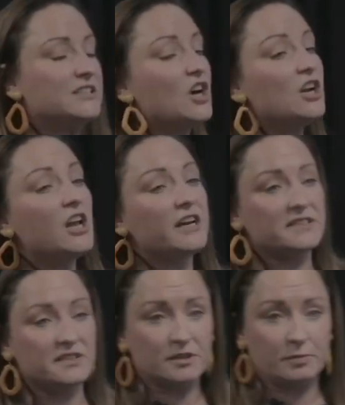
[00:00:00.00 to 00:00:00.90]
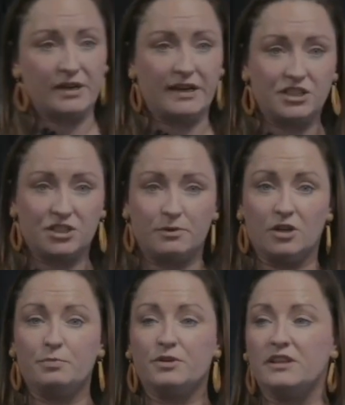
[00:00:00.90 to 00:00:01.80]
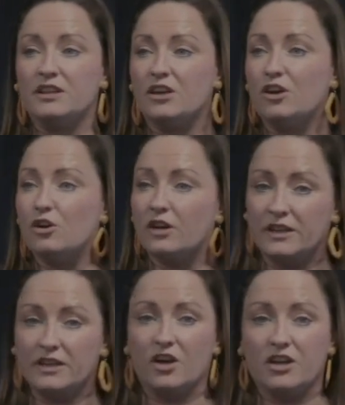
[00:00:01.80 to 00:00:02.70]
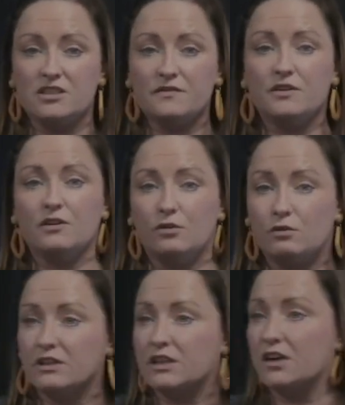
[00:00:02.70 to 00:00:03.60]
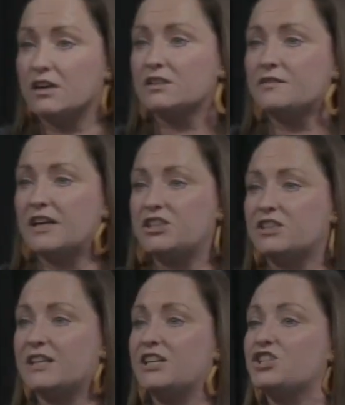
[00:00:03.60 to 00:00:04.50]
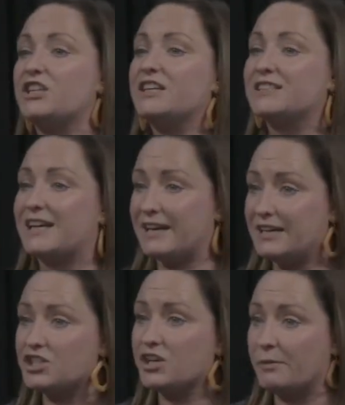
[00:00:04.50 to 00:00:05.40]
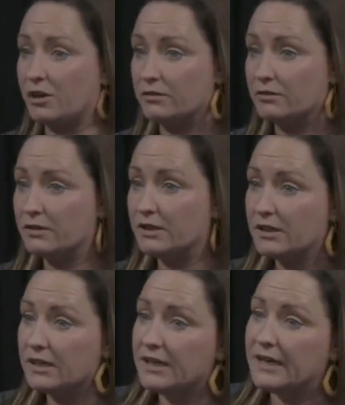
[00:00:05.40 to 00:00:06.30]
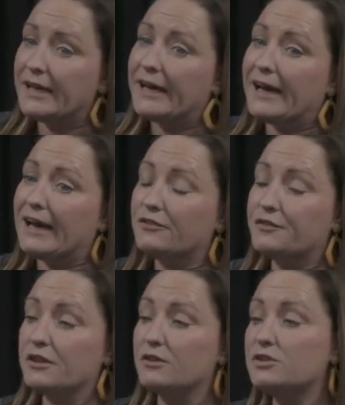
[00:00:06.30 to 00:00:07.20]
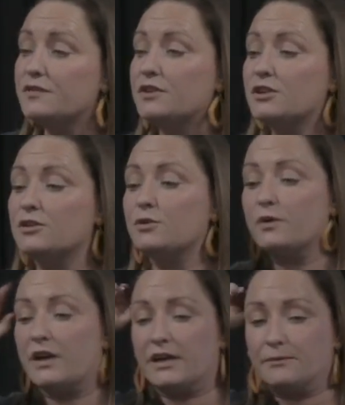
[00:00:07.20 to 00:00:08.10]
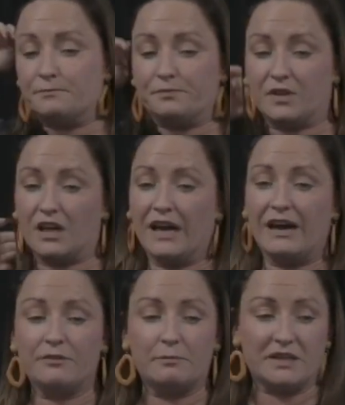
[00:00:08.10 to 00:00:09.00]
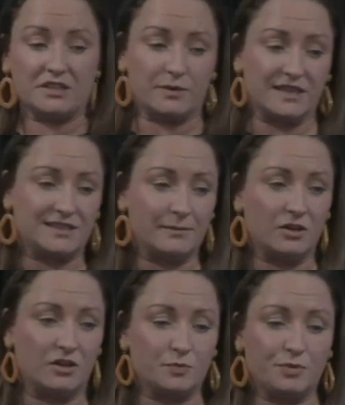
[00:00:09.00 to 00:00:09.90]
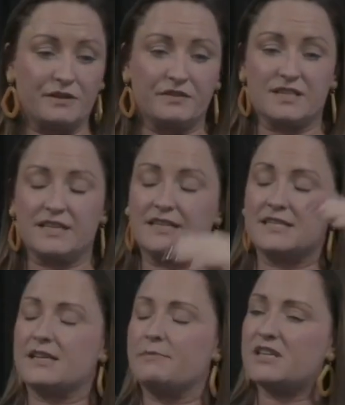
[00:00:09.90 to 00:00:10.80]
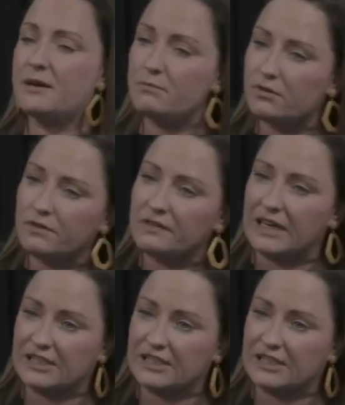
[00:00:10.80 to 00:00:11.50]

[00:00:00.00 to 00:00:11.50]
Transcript: It's not a licensable HMO, but in the eyes of the law, in the eyes of legislation, it is a HMO. And for those of you that haven't been to our seminars previously, in September of